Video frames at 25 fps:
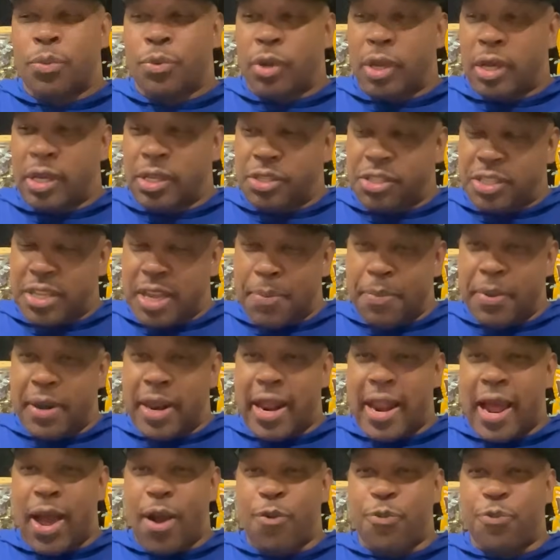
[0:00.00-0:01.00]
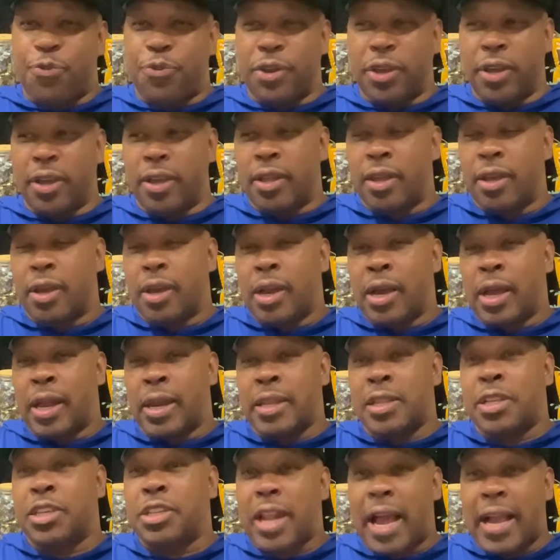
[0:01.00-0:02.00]
He sent me that outfit.
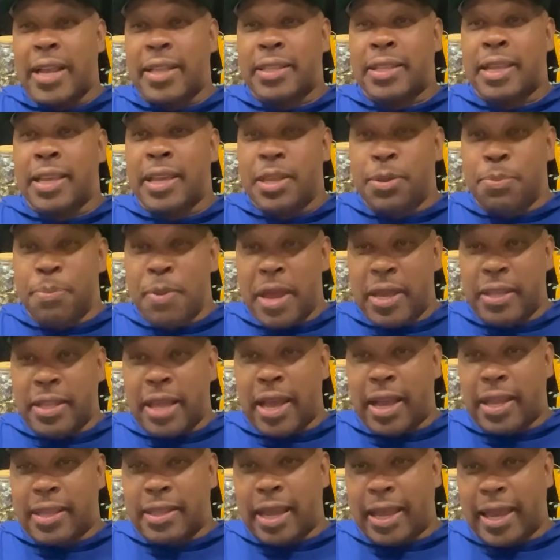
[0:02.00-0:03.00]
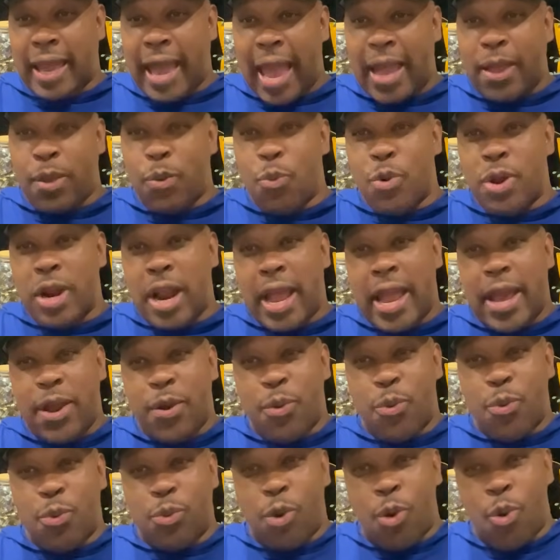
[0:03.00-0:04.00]
Just like he made that the khaki one I had
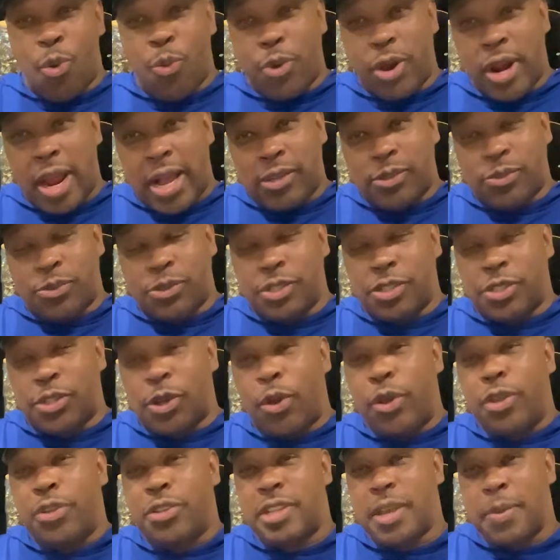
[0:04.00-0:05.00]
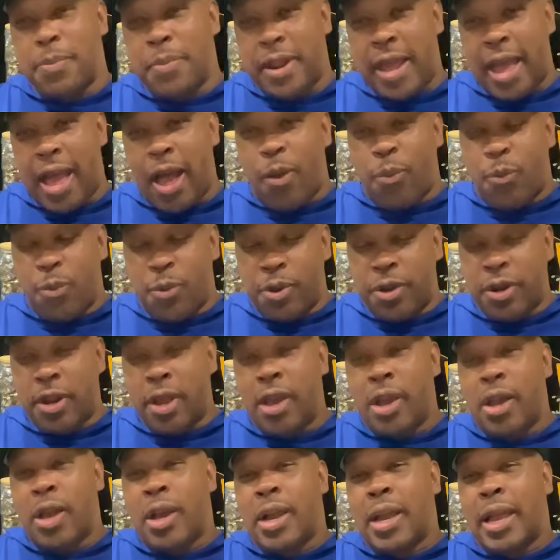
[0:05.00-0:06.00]
on Red Light Street Store. He sent me that one,
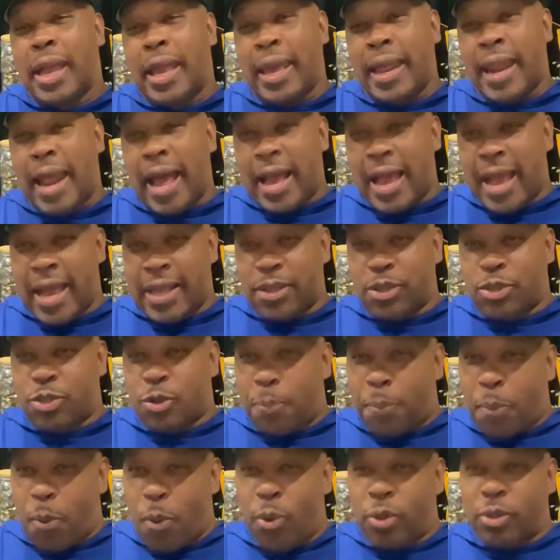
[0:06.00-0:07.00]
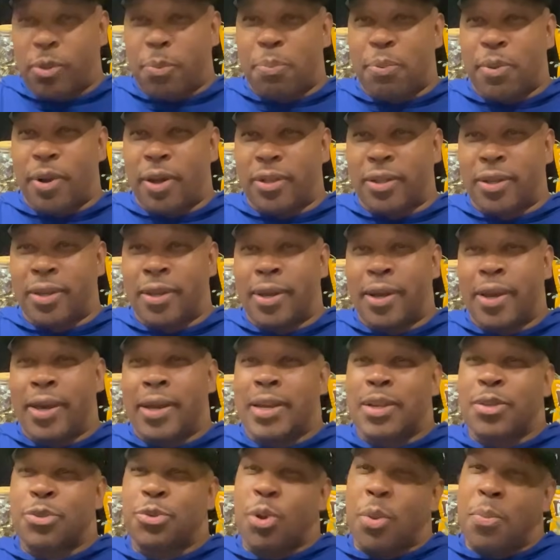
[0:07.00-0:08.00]
and I had to support the brother.
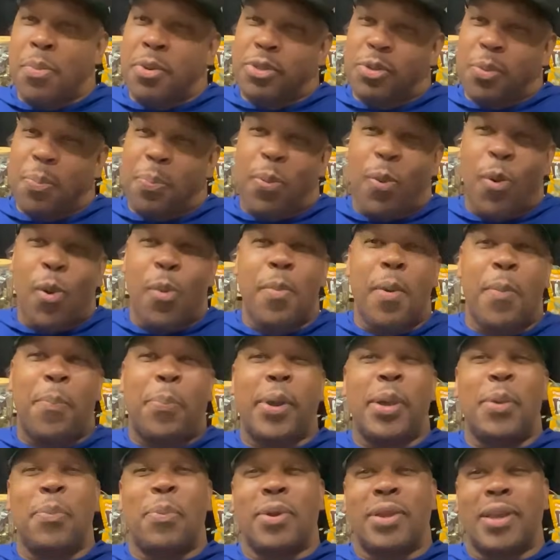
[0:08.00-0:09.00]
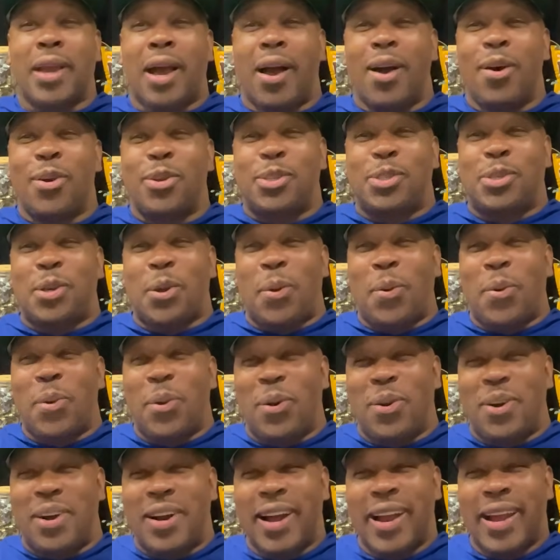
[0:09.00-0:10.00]
So I'm going to support my people, y'all.
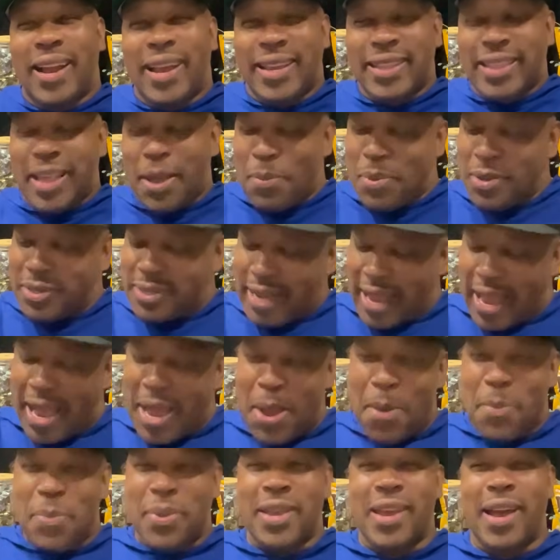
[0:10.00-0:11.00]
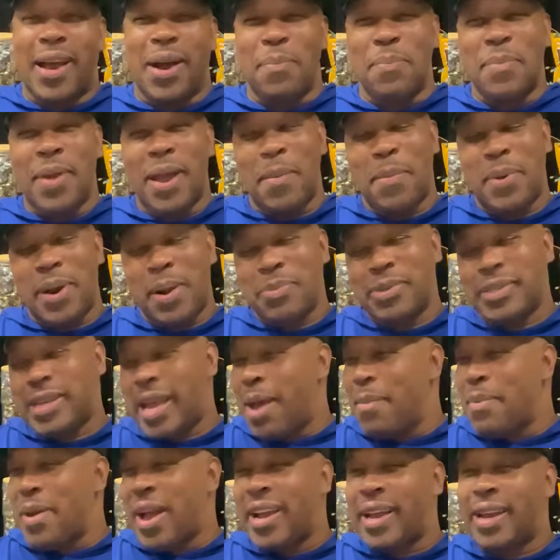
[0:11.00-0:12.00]
So they've been tearing me up, man. But I'm just
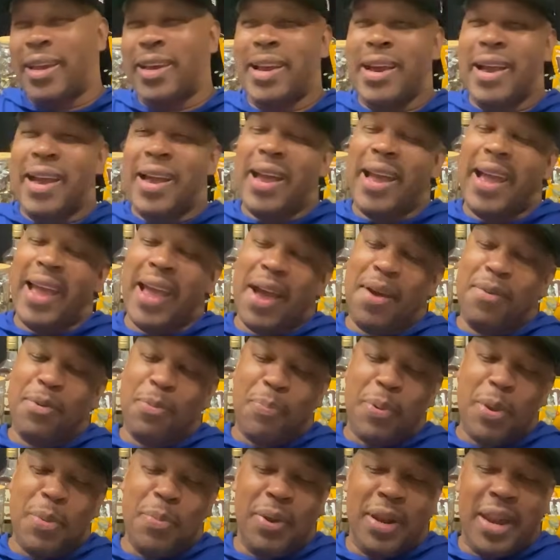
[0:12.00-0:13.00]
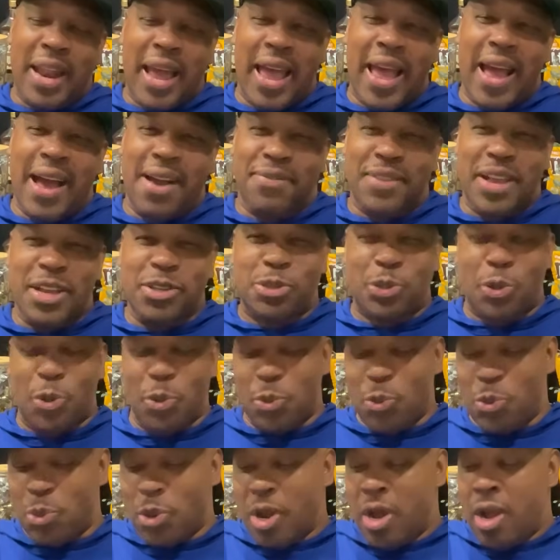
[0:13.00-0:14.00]
happy I can have the people laugh. That's cool.